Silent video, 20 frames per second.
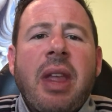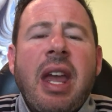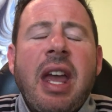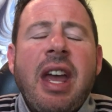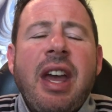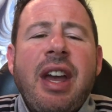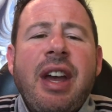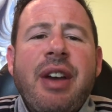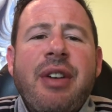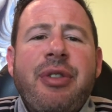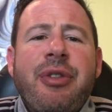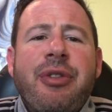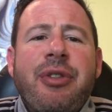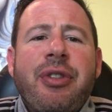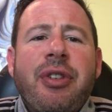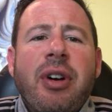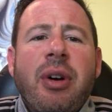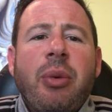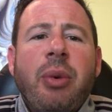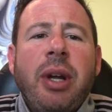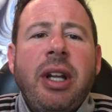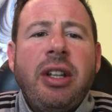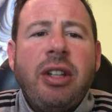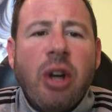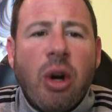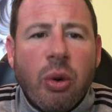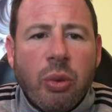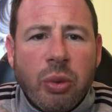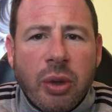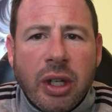If we
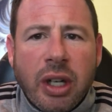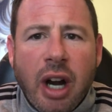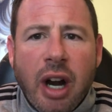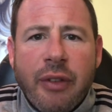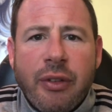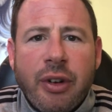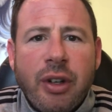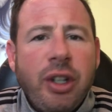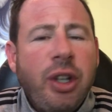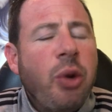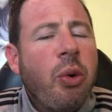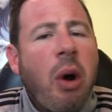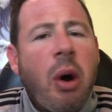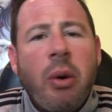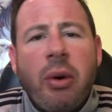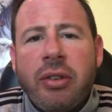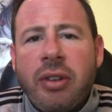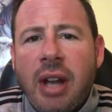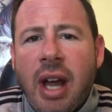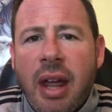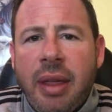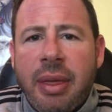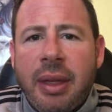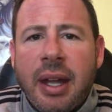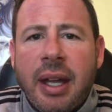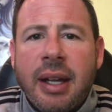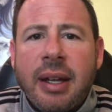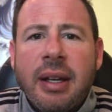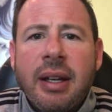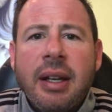don't recover, you owe us
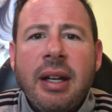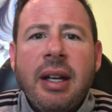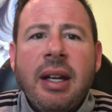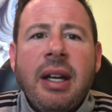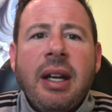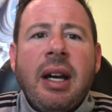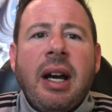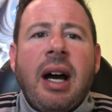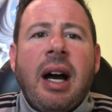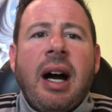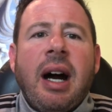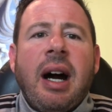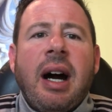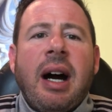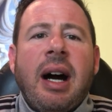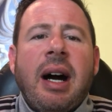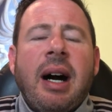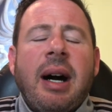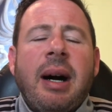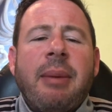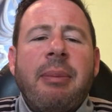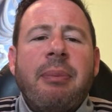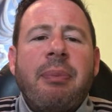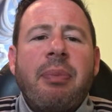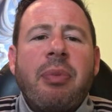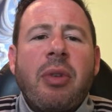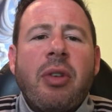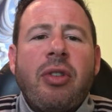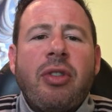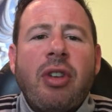nothing.
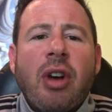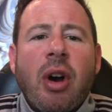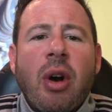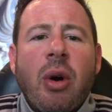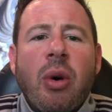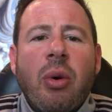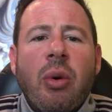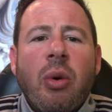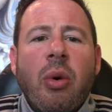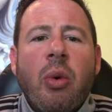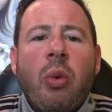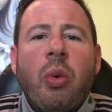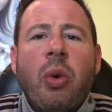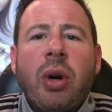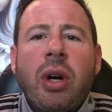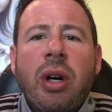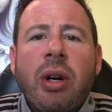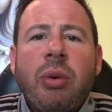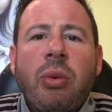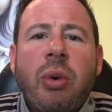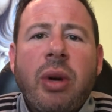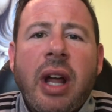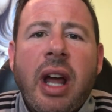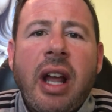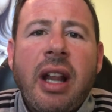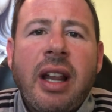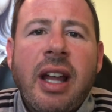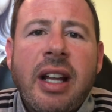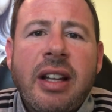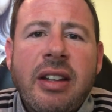So we're, what
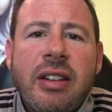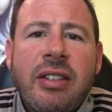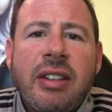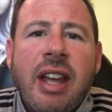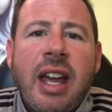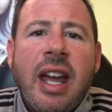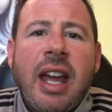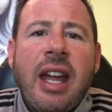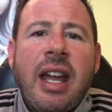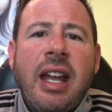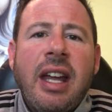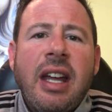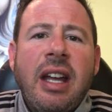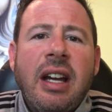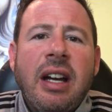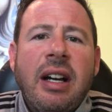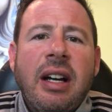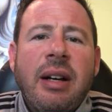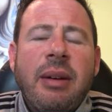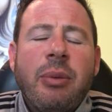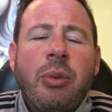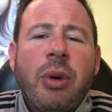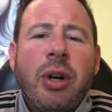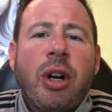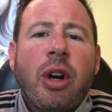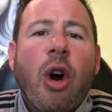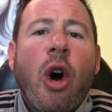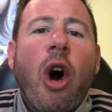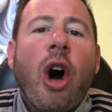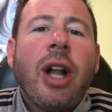I like to say,
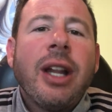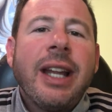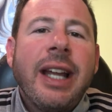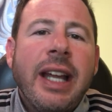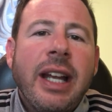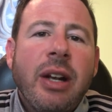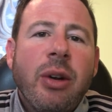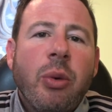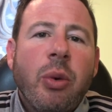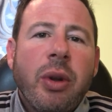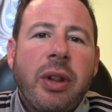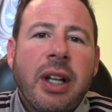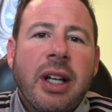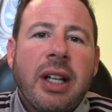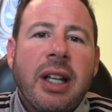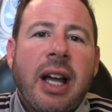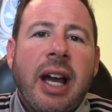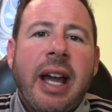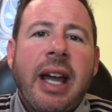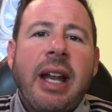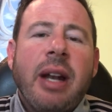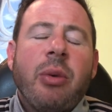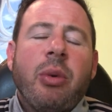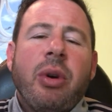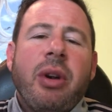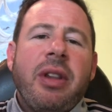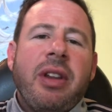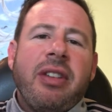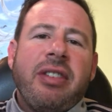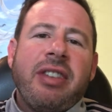we're all in with the client.
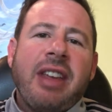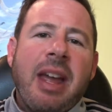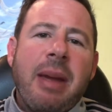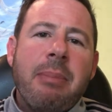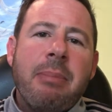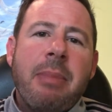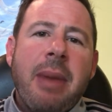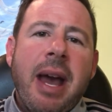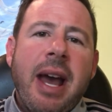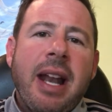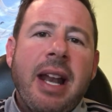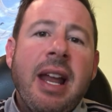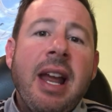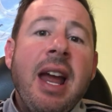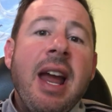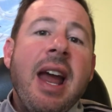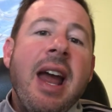We're in the same bed.